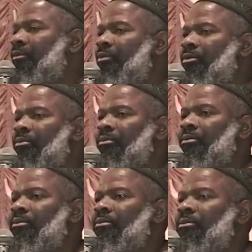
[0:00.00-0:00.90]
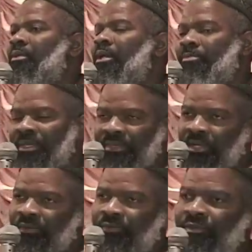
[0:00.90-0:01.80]
of you and
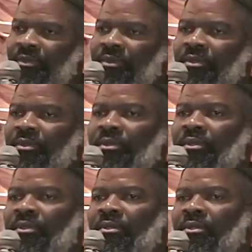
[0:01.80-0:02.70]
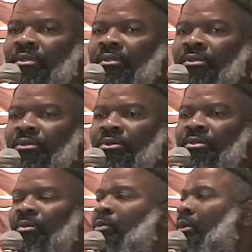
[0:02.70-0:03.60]
myself to do
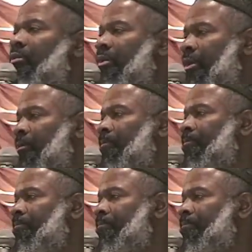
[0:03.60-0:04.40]
some work for Him.